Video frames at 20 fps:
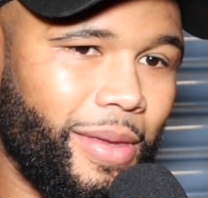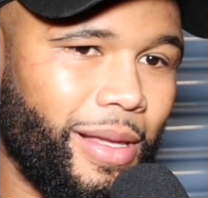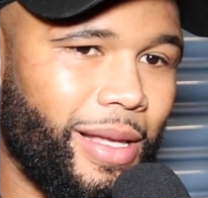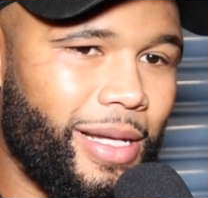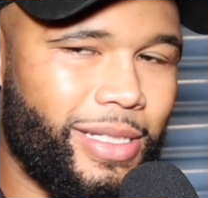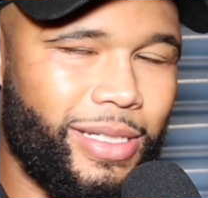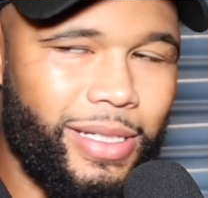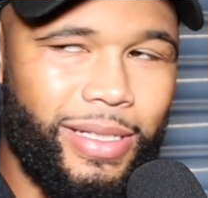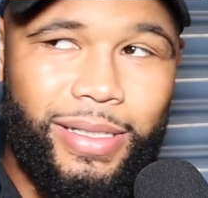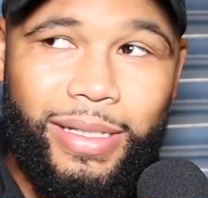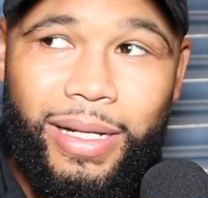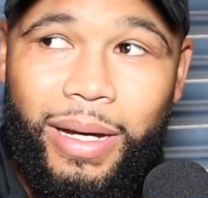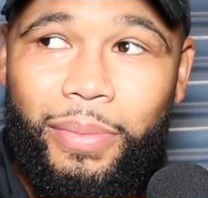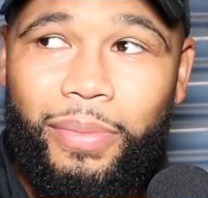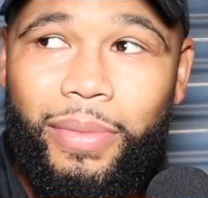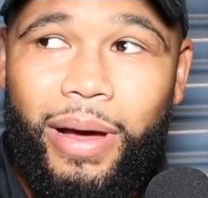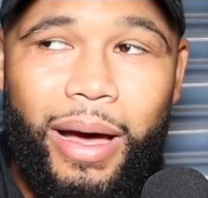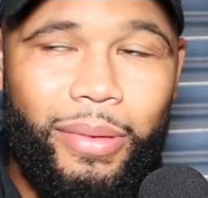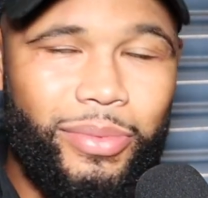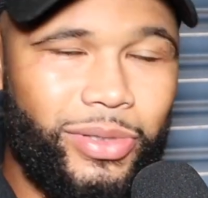Listen,
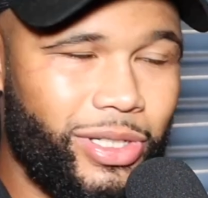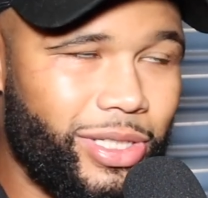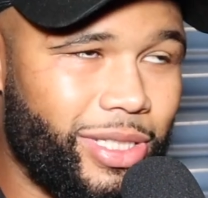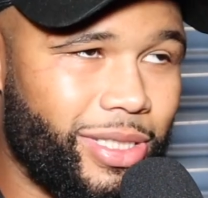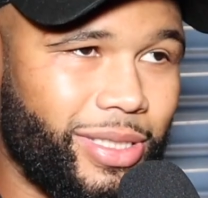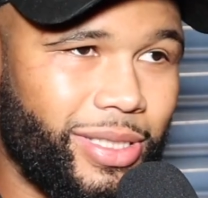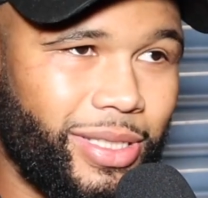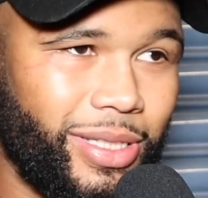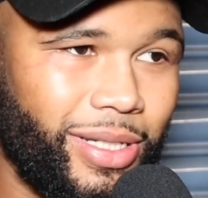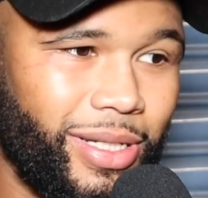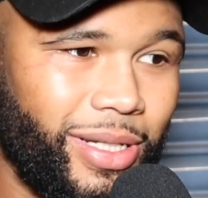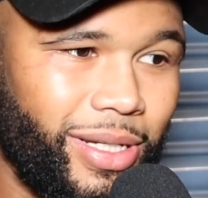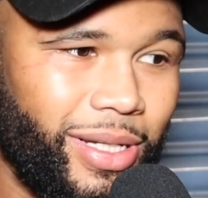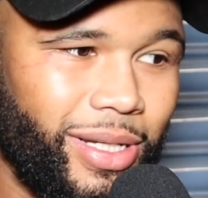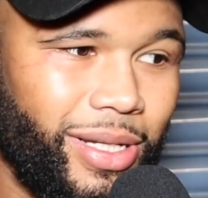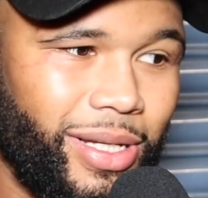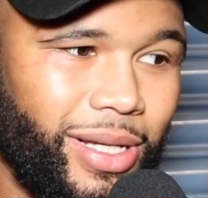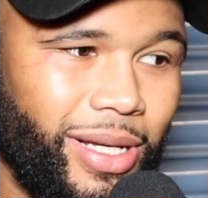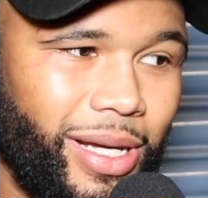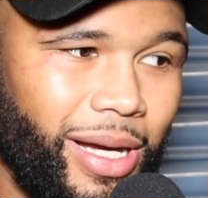I'm
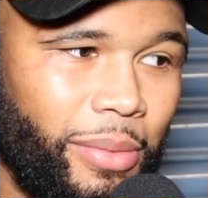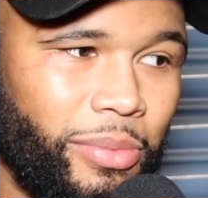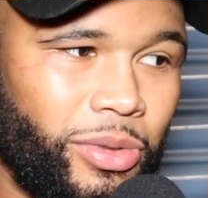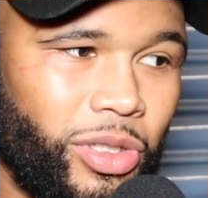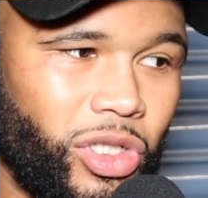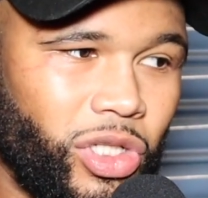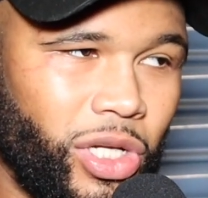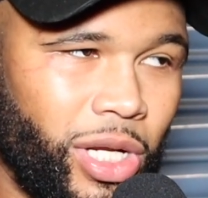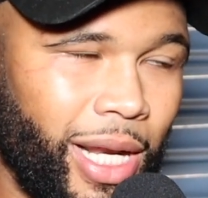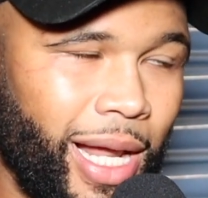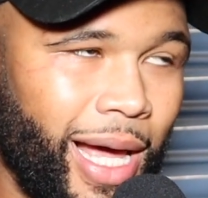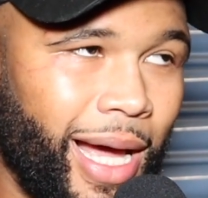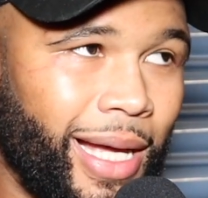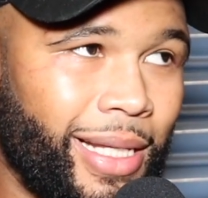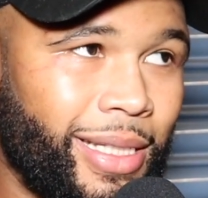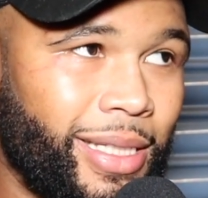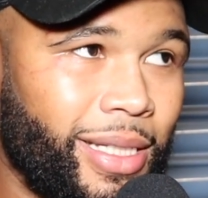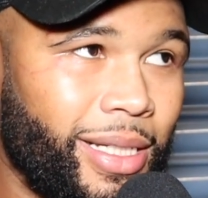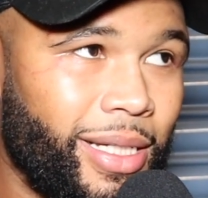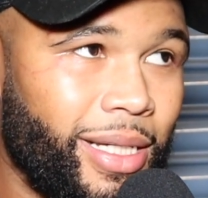just
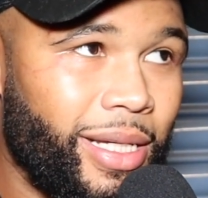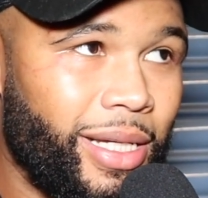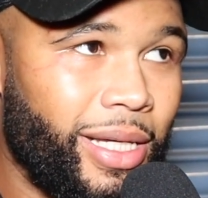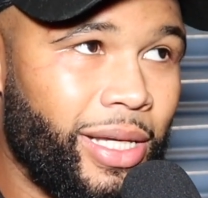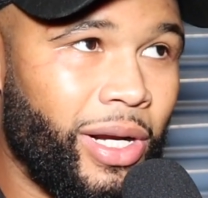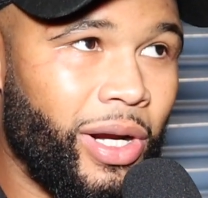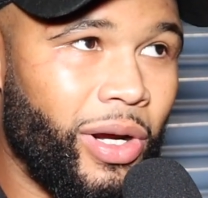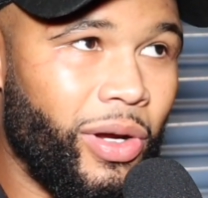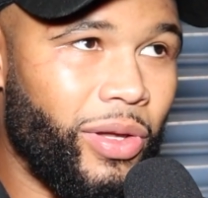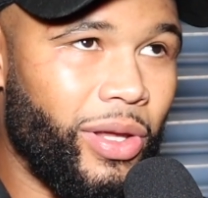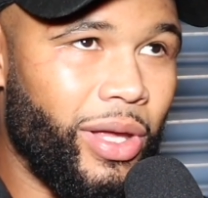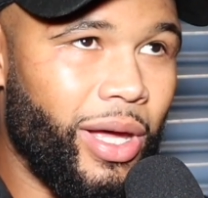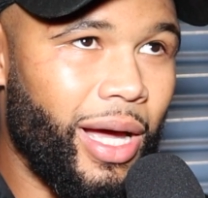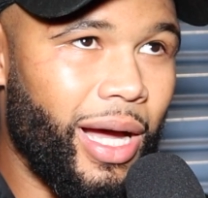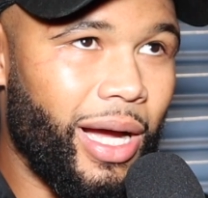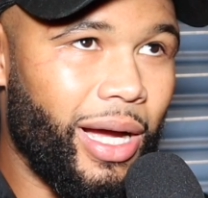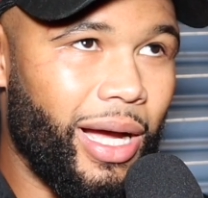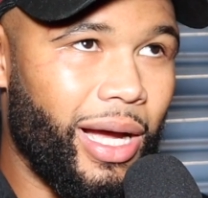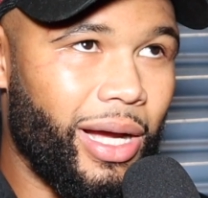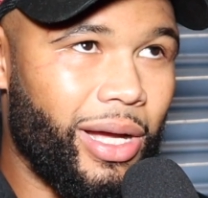glad, you know, that
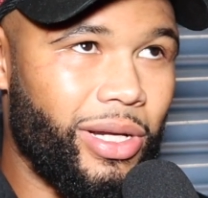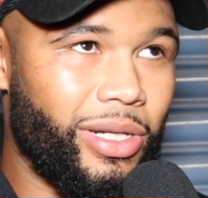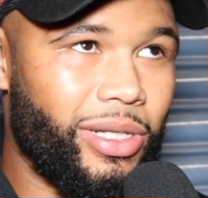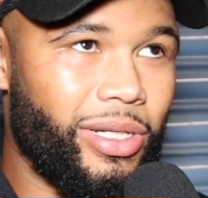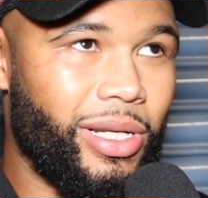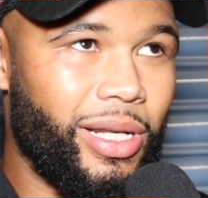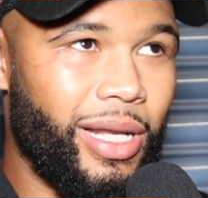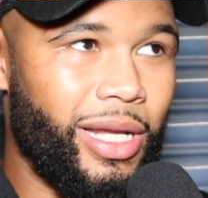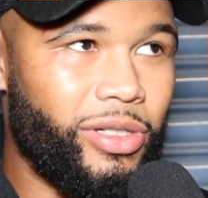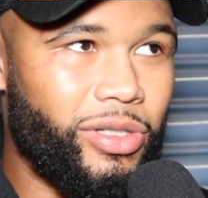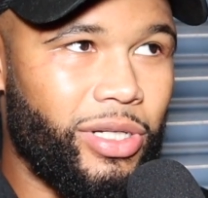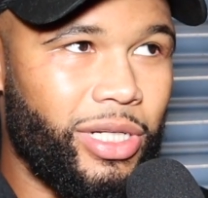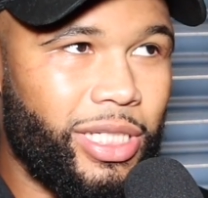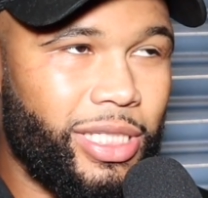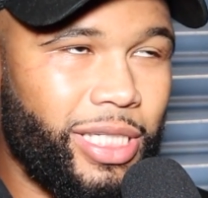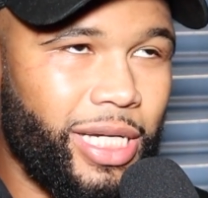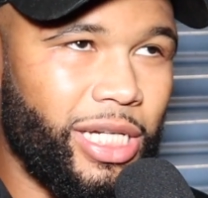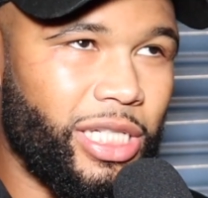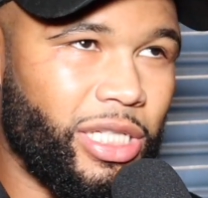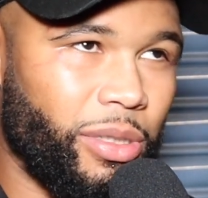I can literally
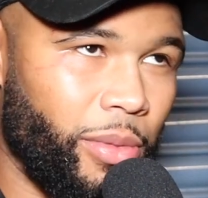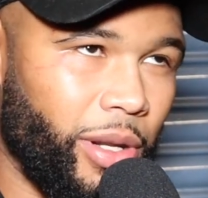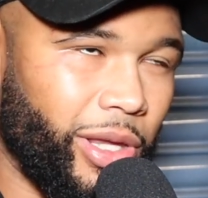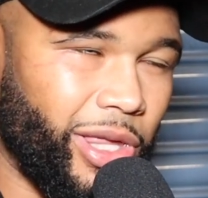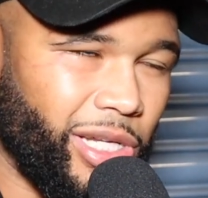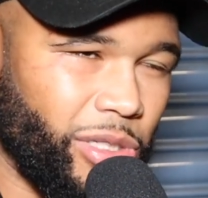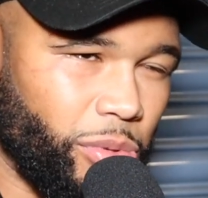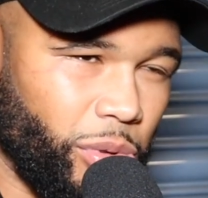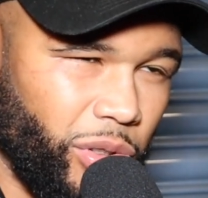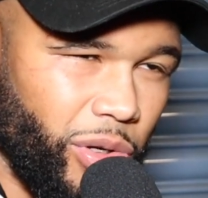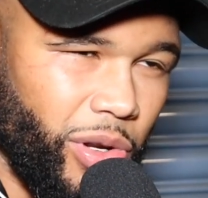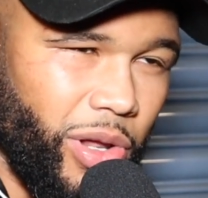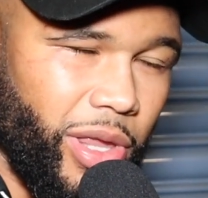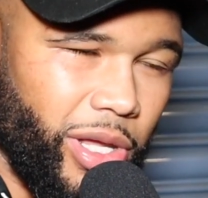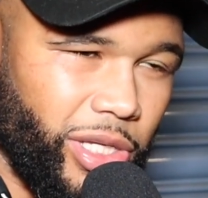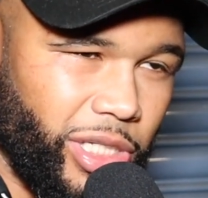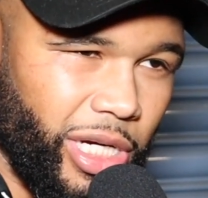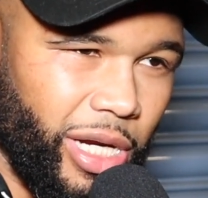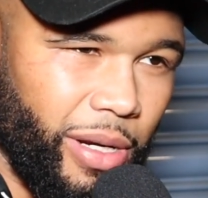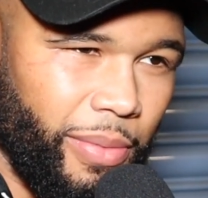see some of the things we're doing in
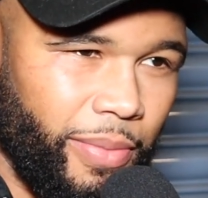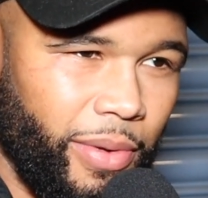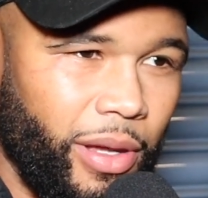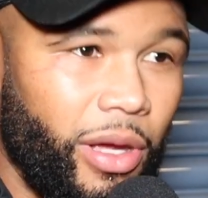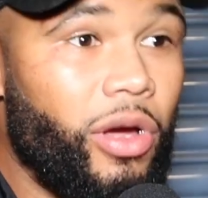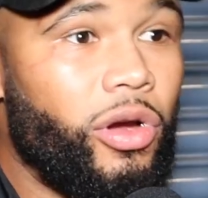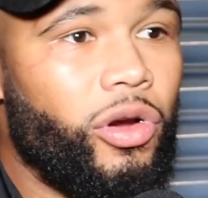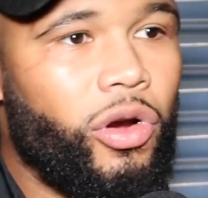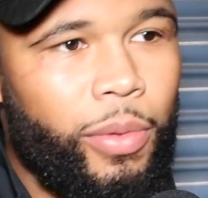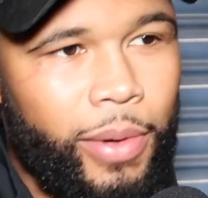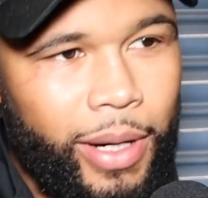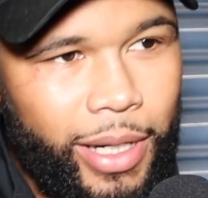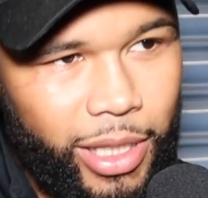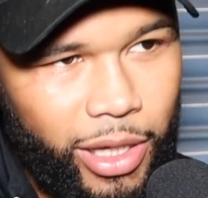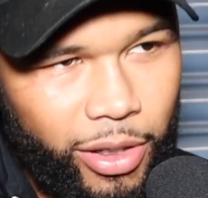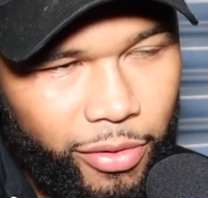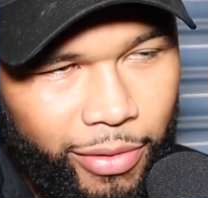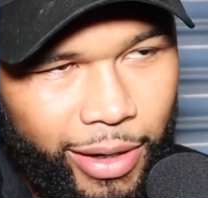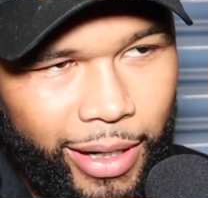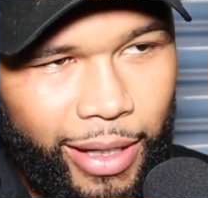the gym coming into
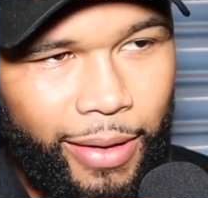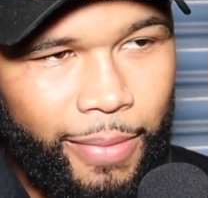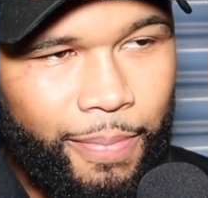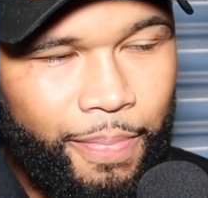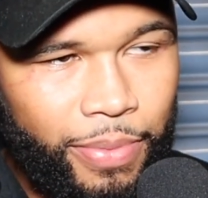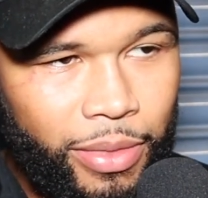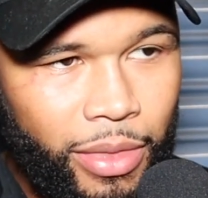the ring.